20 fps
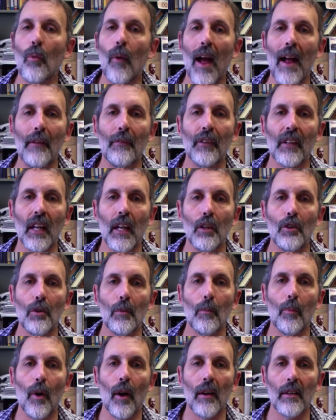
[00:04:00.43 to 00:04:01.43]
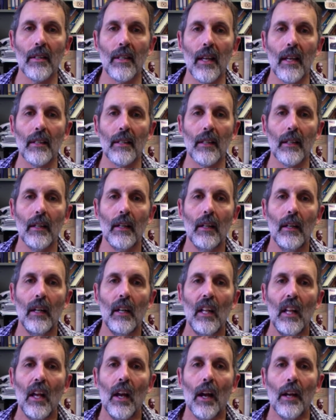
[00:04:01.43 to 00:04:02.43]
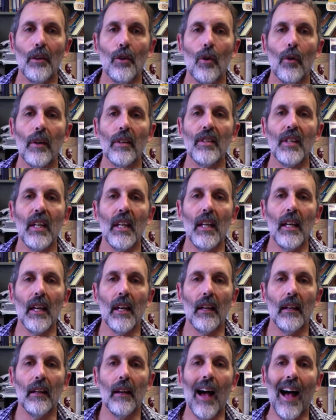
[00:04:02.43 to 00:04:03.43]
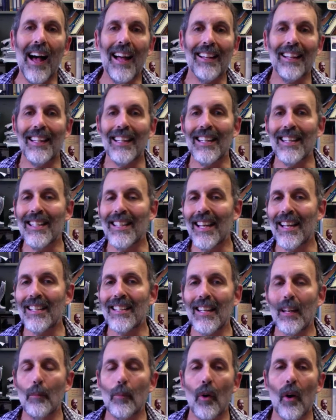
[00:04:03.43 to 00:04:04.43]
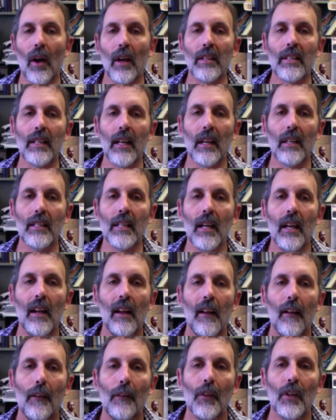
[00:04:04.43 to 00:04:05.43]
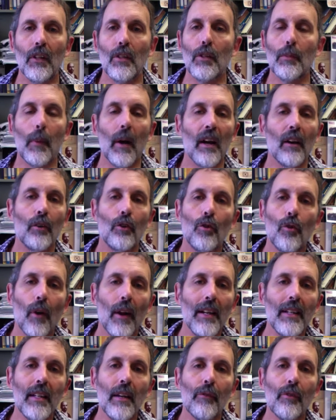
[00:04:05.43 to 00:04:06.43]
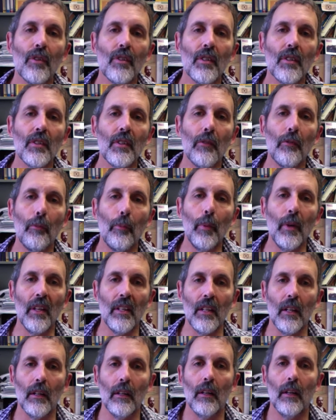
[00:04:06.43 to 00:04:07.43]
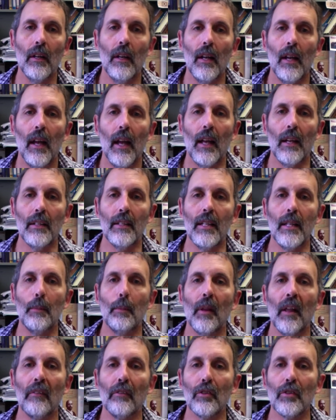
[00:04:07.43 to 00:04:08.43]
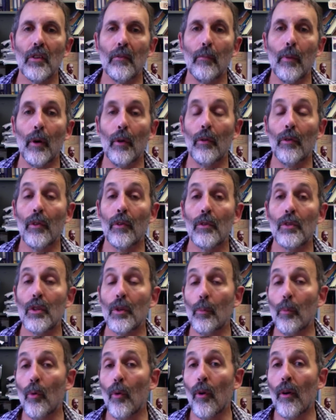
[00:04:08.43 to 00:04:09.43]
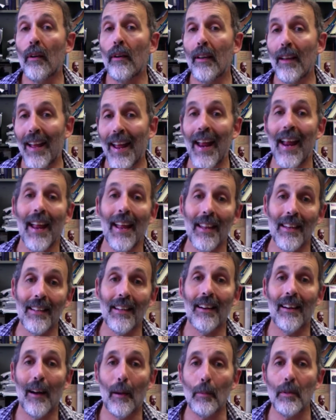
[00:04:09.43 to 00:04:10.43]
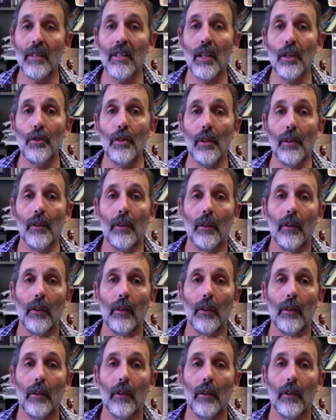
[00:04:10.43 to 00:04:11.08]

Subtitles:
ratification process, a noisy and hotly contested process that inspired great differences of opinion and deep levels of both support and opposition.